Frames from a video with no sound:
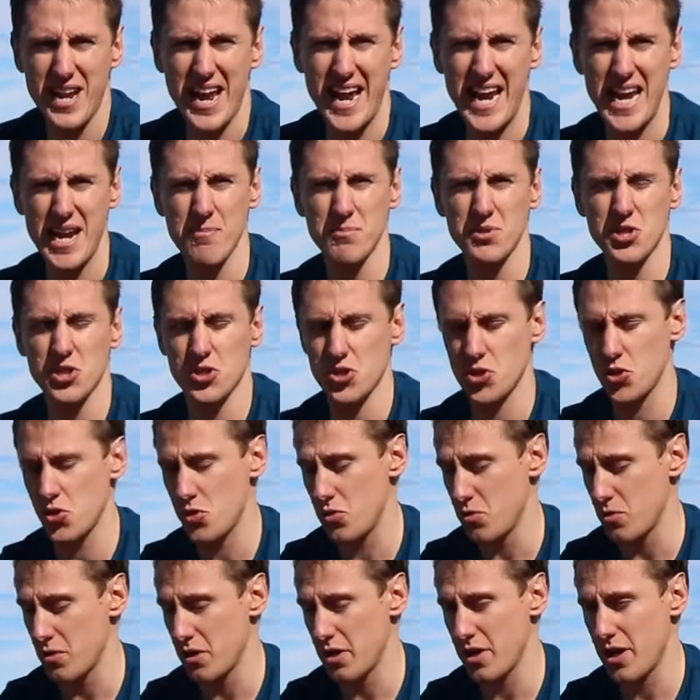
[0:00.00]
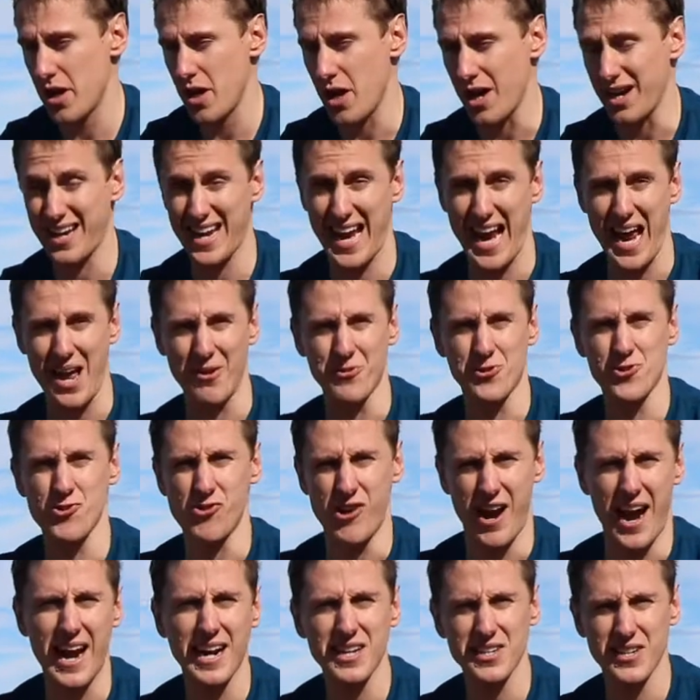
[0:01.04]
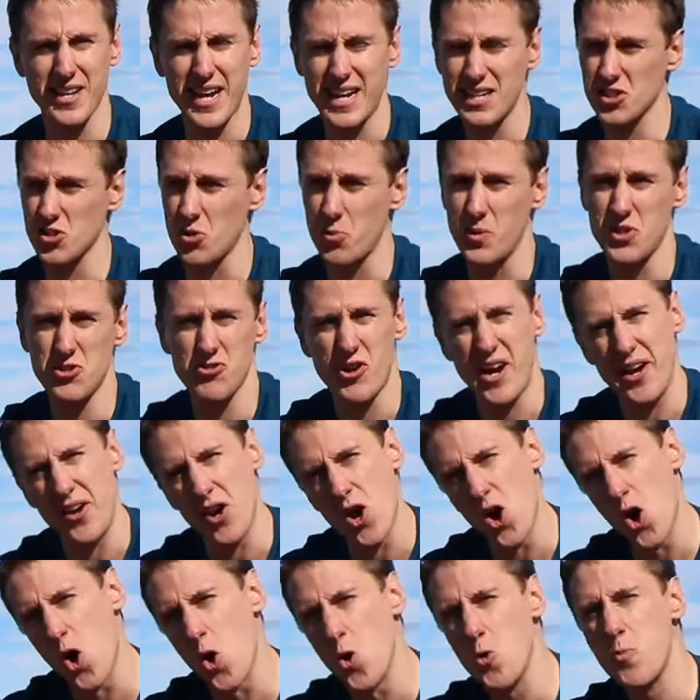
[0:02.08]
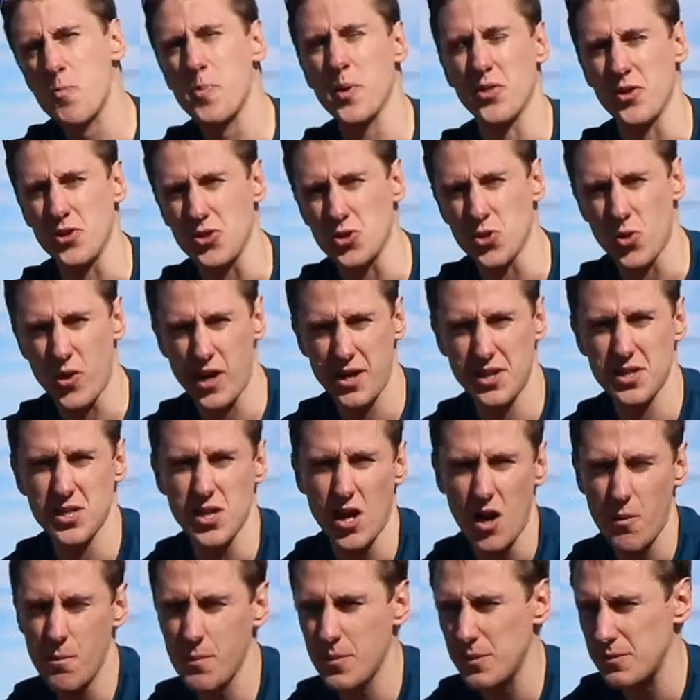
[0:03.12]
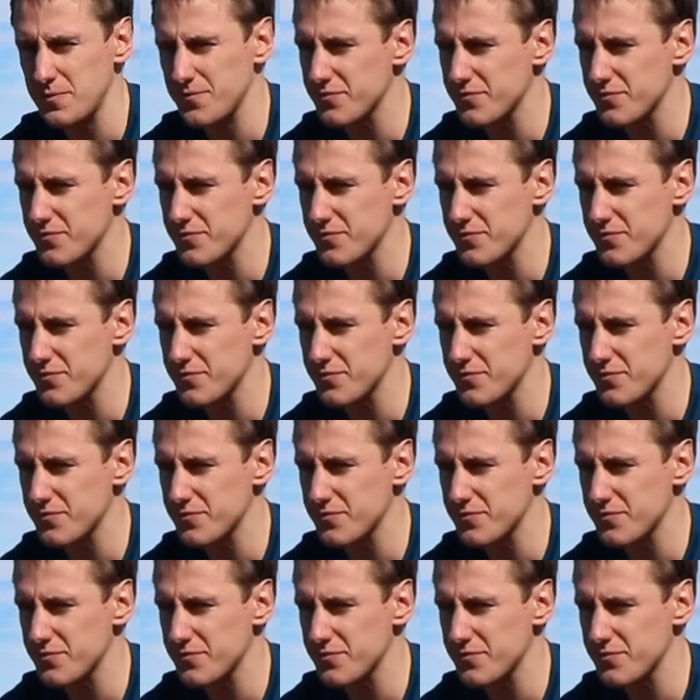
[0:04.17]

aimed to uh, counteract that so we try and open the joints up